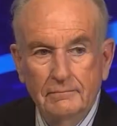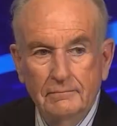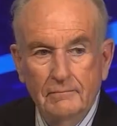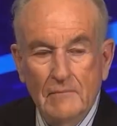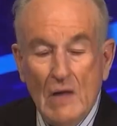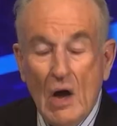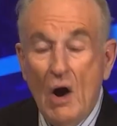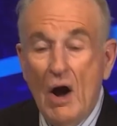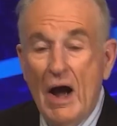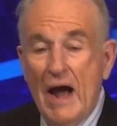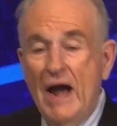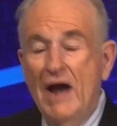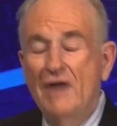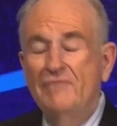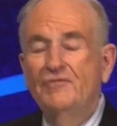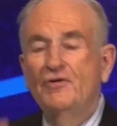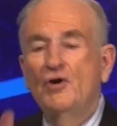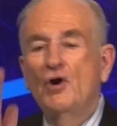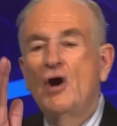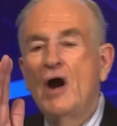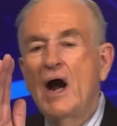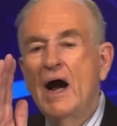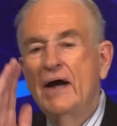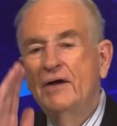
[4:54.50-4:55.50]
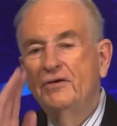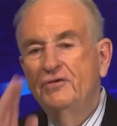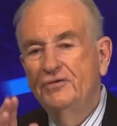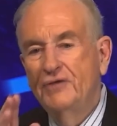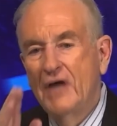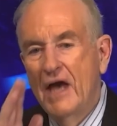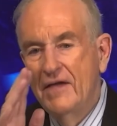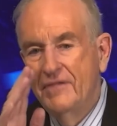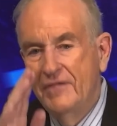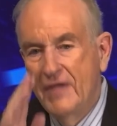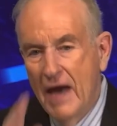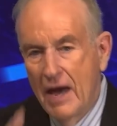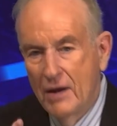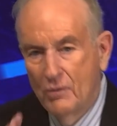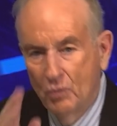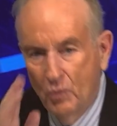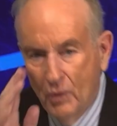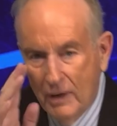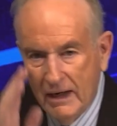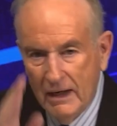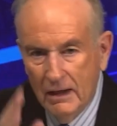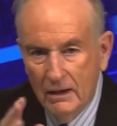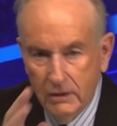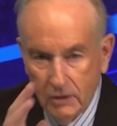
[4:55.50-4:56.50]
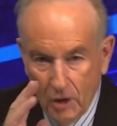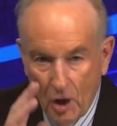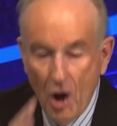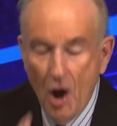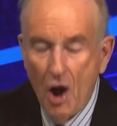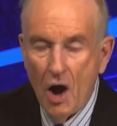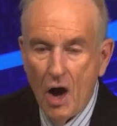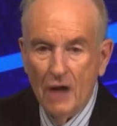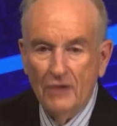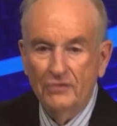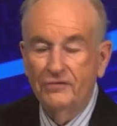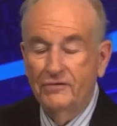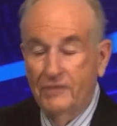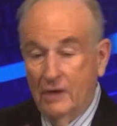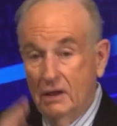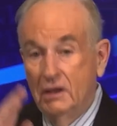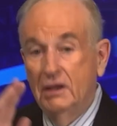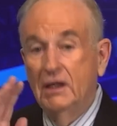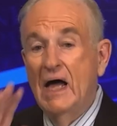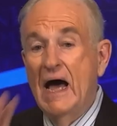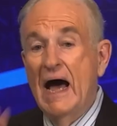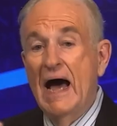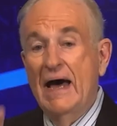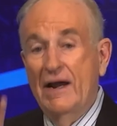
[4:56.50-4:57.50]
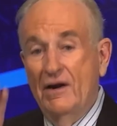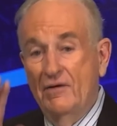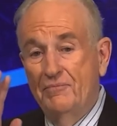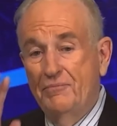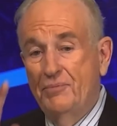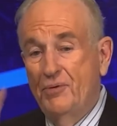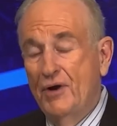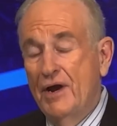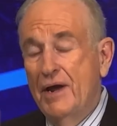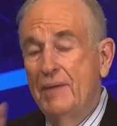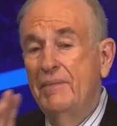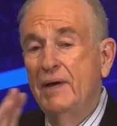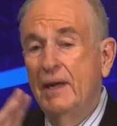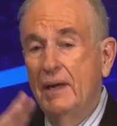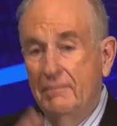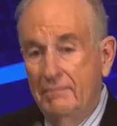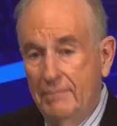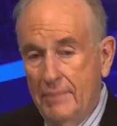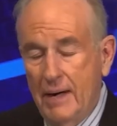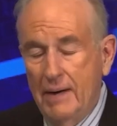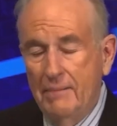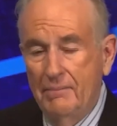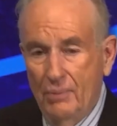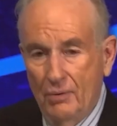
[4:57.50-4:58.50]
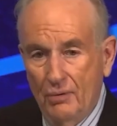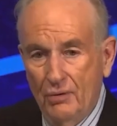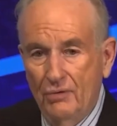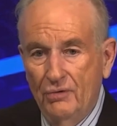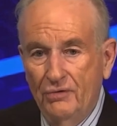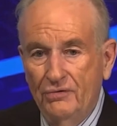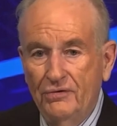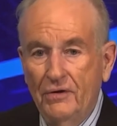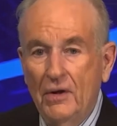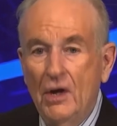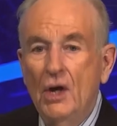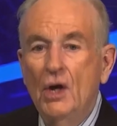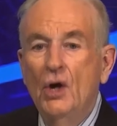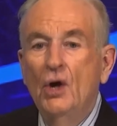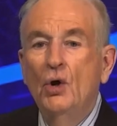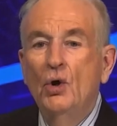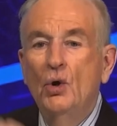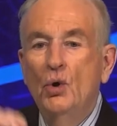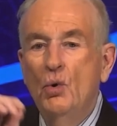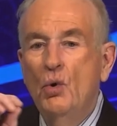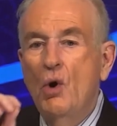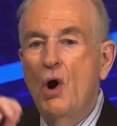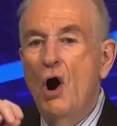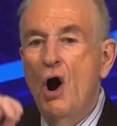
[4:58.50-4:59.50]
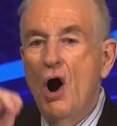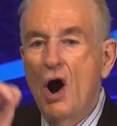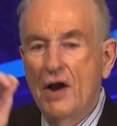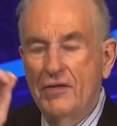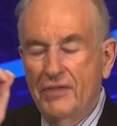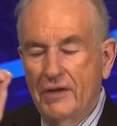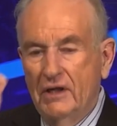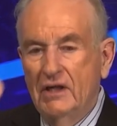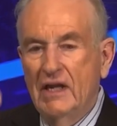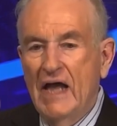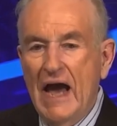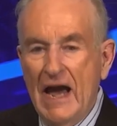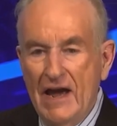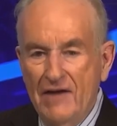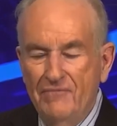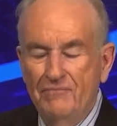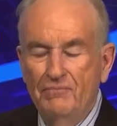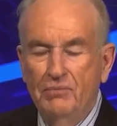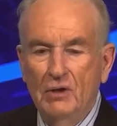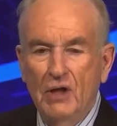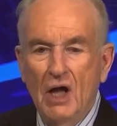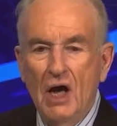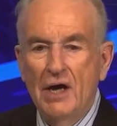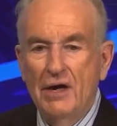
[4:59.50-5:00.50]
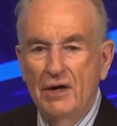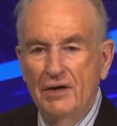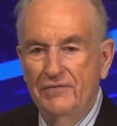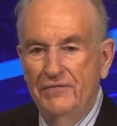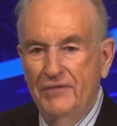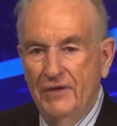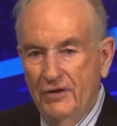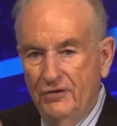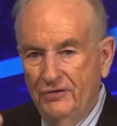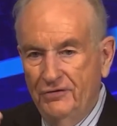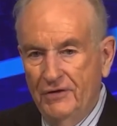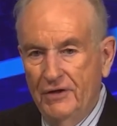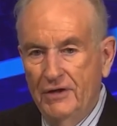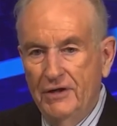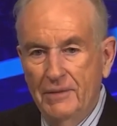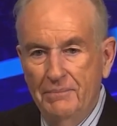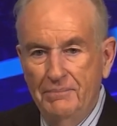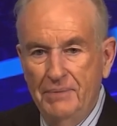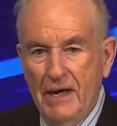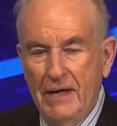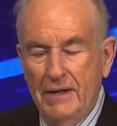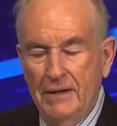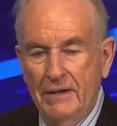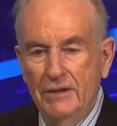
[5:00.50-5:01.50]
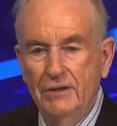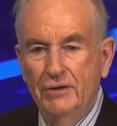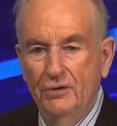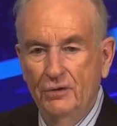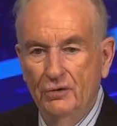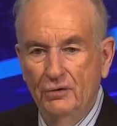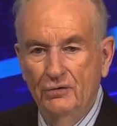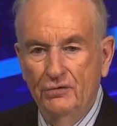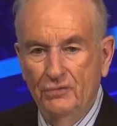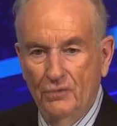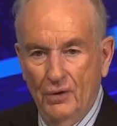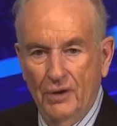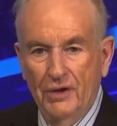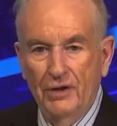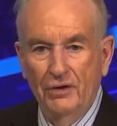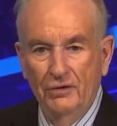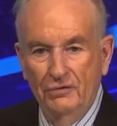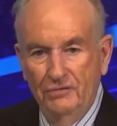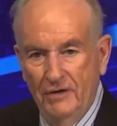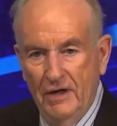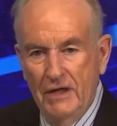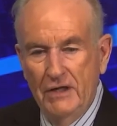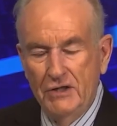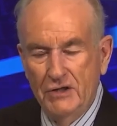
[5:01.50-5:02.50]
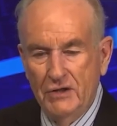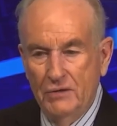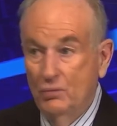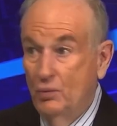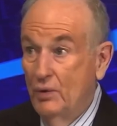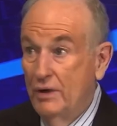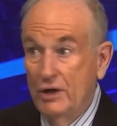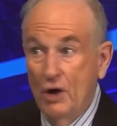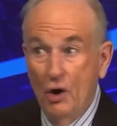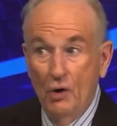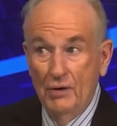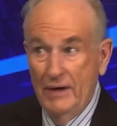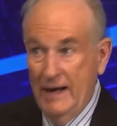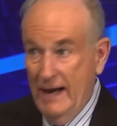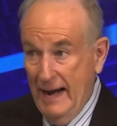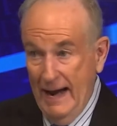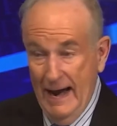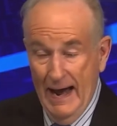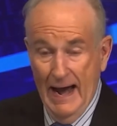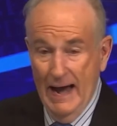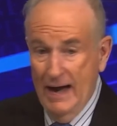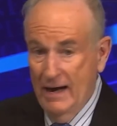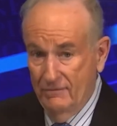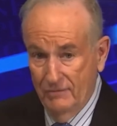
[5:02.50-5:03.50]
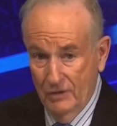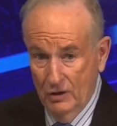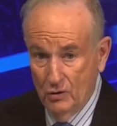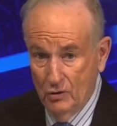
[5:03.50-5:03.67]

Now, after I said that we lost a lot of premium members who are the lifeblood of this independent news organization. We don't have a